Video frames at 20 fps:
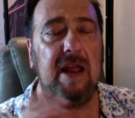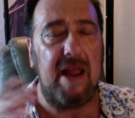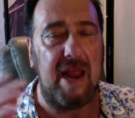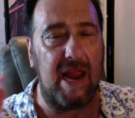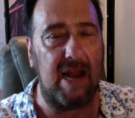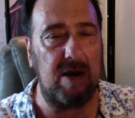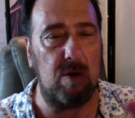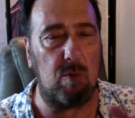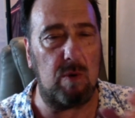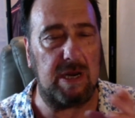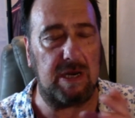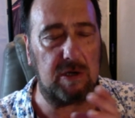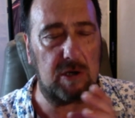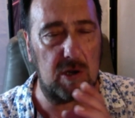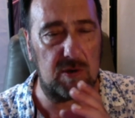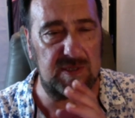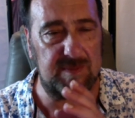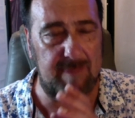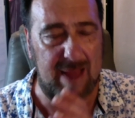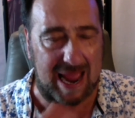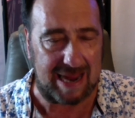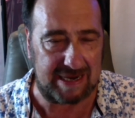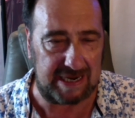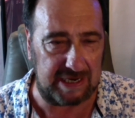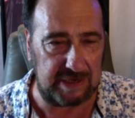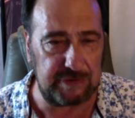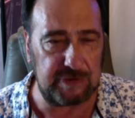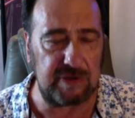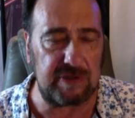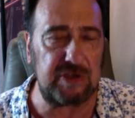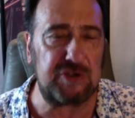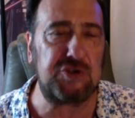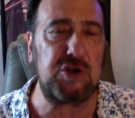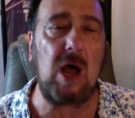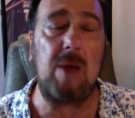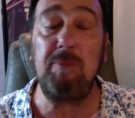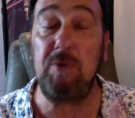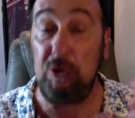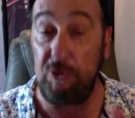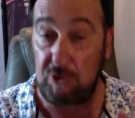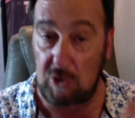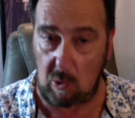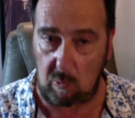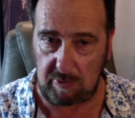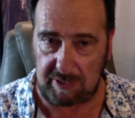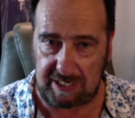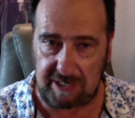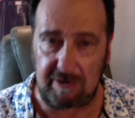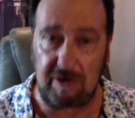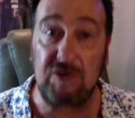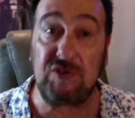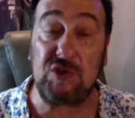And when it goes back into the shop, you don't hear it.